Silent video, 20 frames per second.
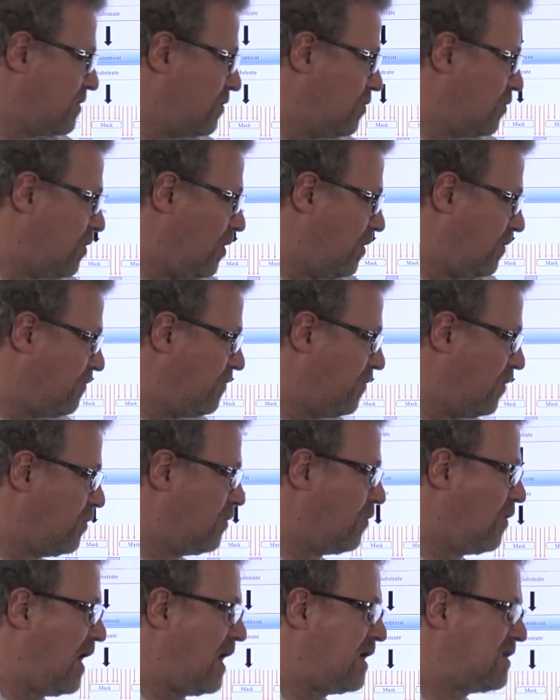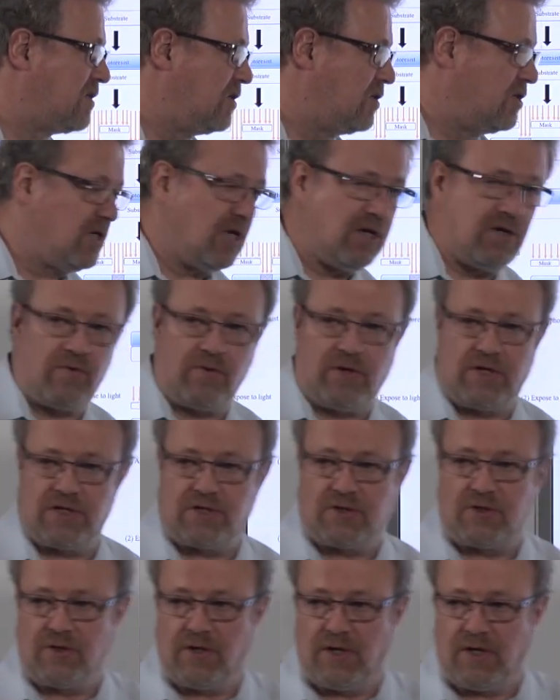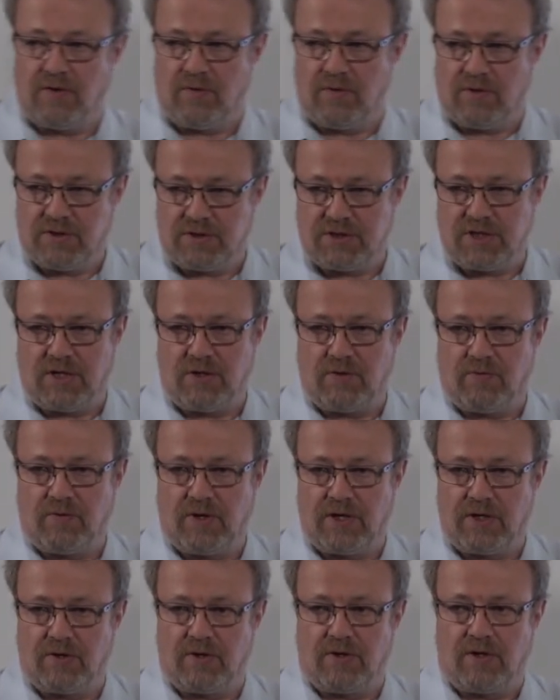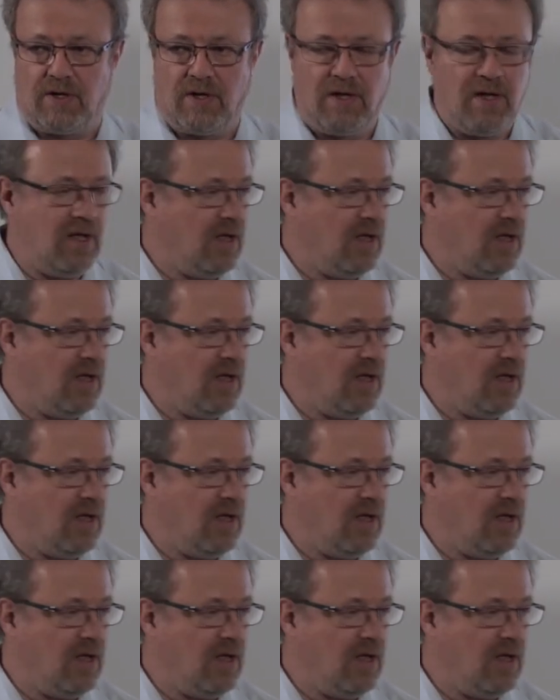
so-called photoacid generator.